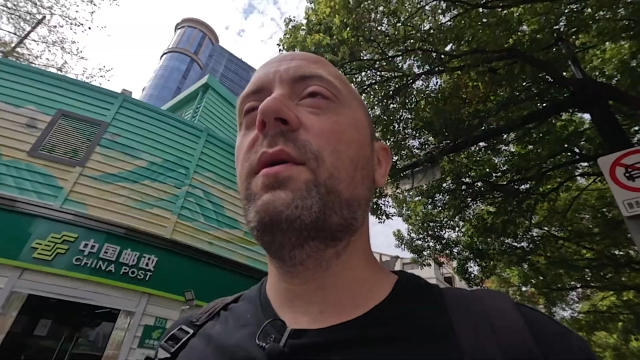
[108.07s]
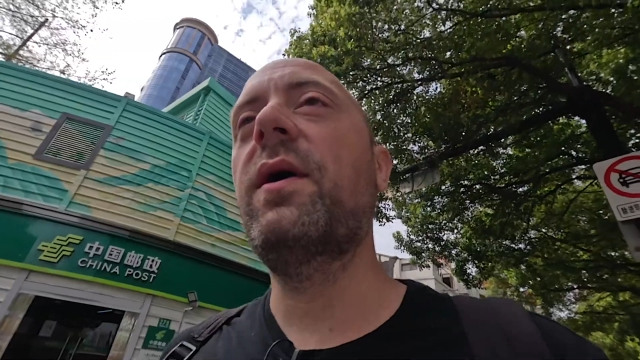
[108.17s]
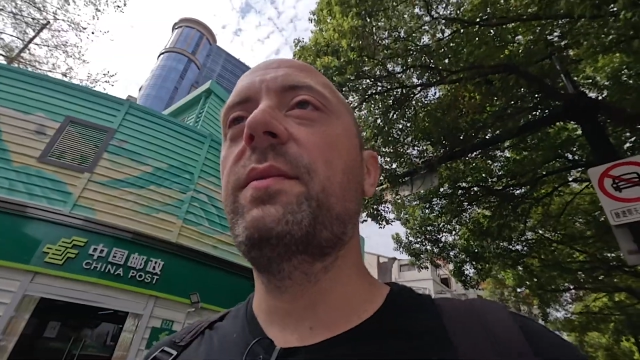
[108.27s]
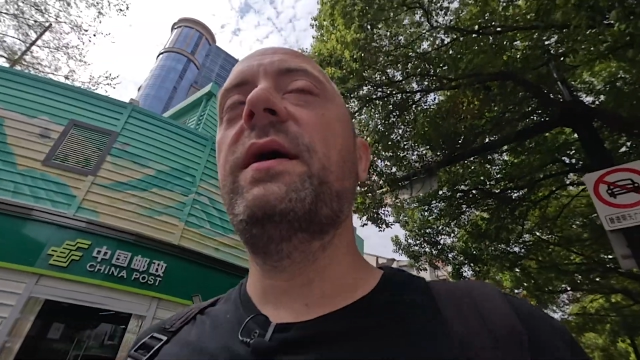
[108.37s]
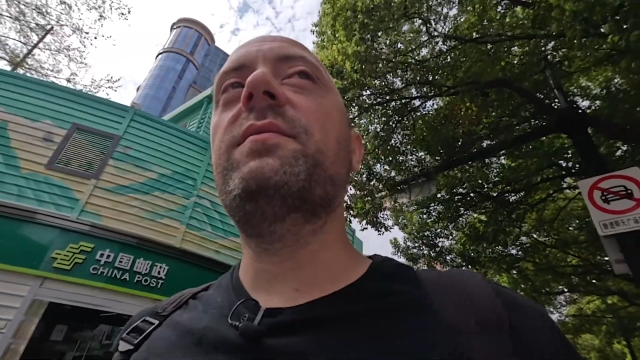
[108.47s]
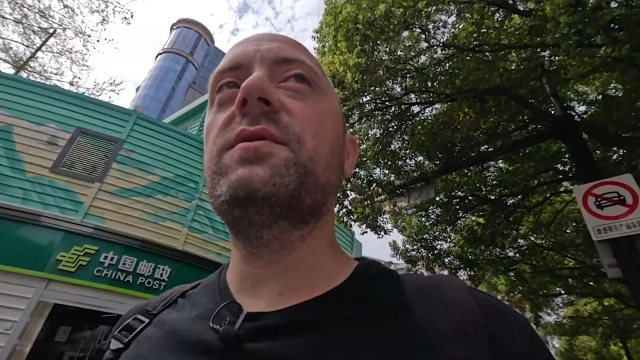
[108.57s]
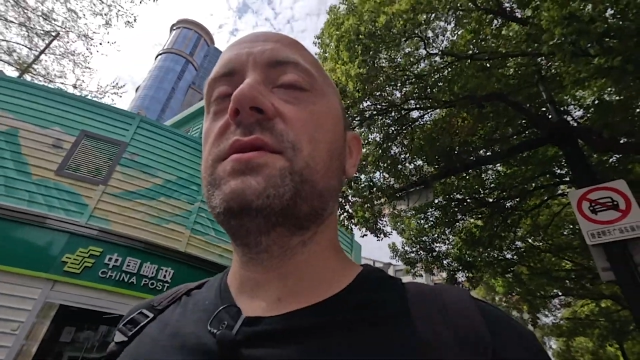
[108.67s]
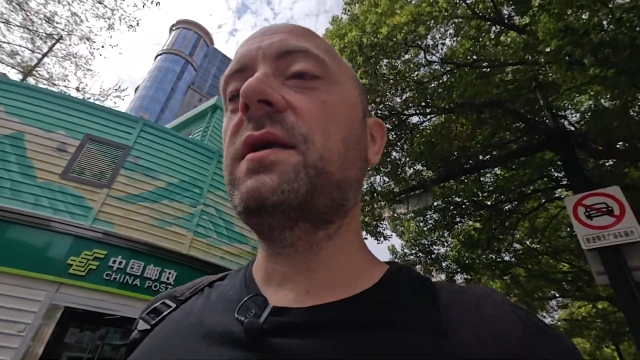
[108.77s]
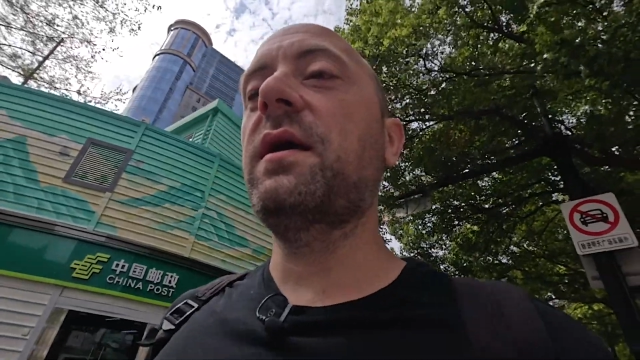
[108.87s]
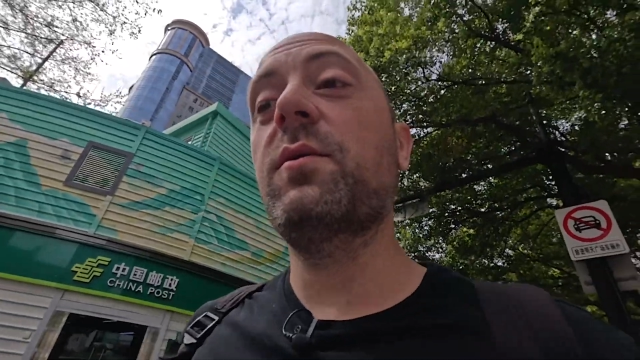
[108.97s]
And we walk by
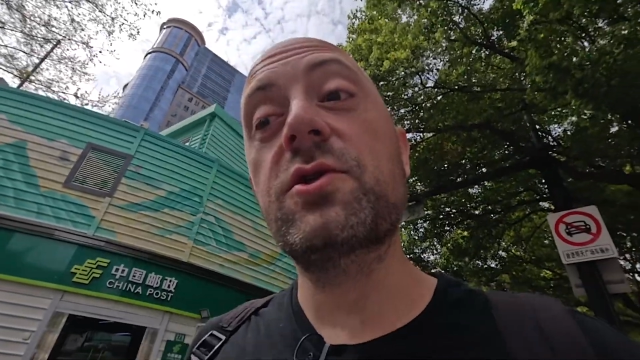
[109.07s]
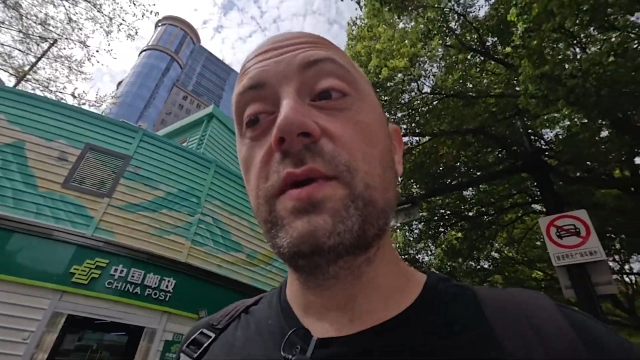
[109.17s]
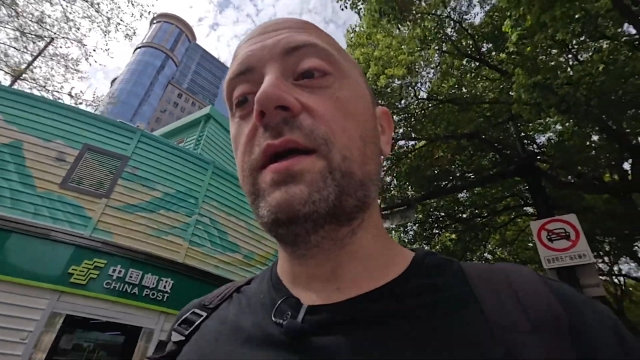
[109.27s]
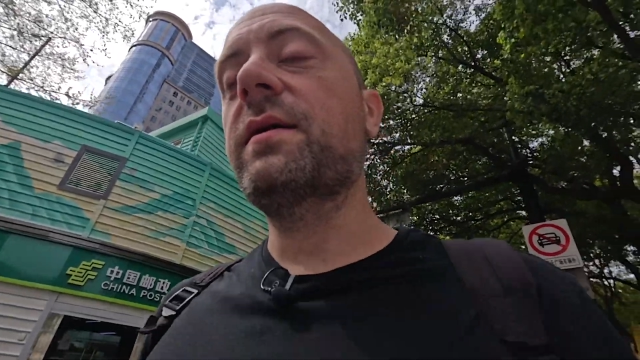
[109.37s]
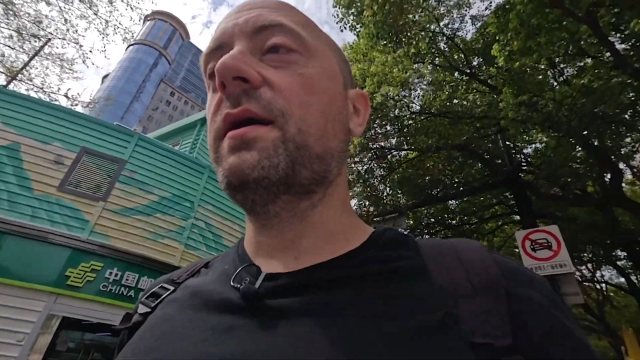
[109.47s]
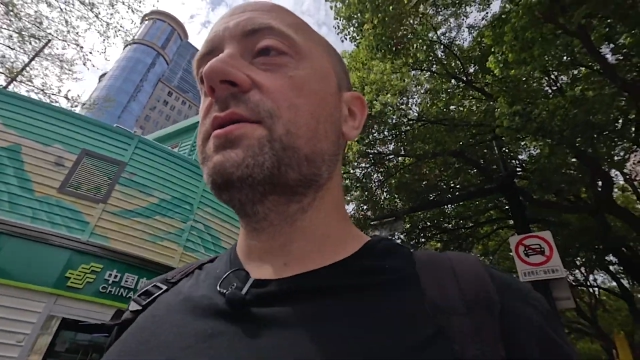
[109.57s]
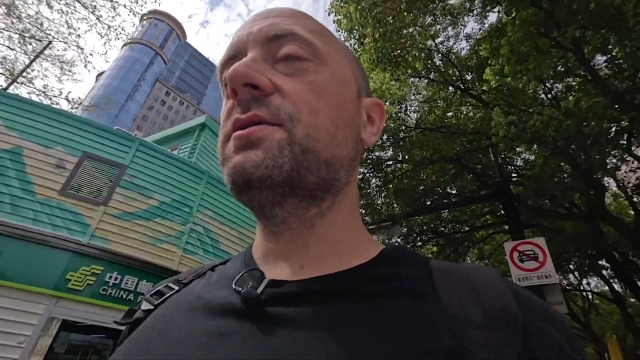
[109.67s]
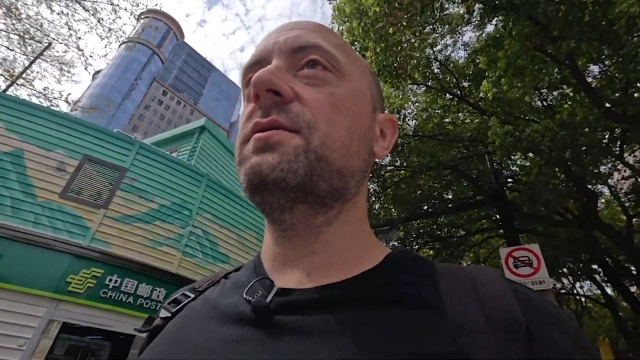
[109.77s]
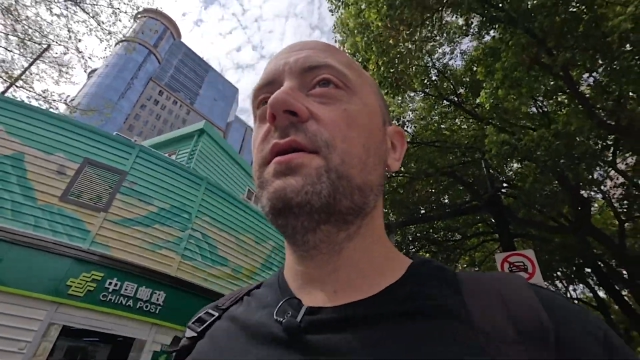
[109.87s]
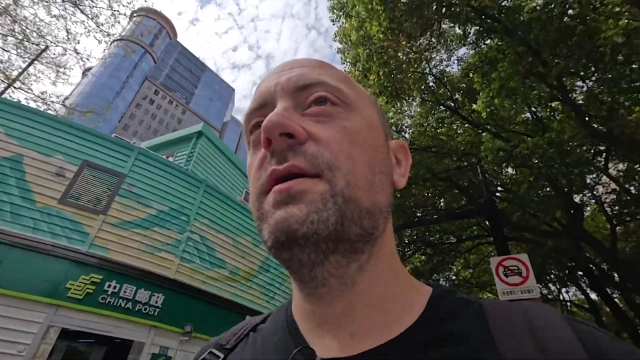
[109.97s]
the museum, which we had
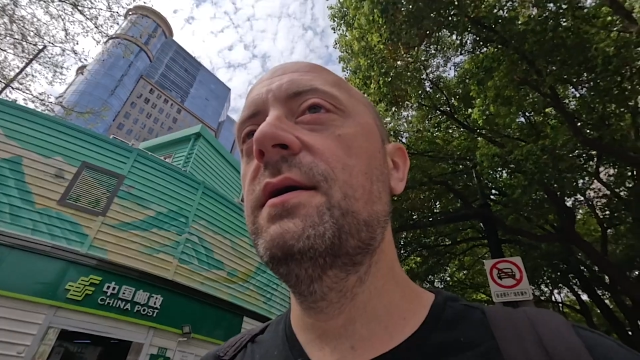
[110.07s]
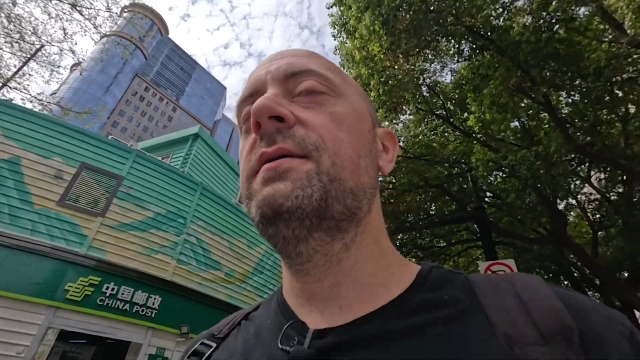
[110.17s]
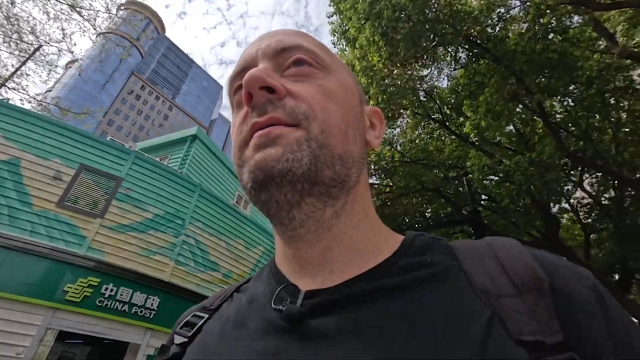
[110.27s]
gone to.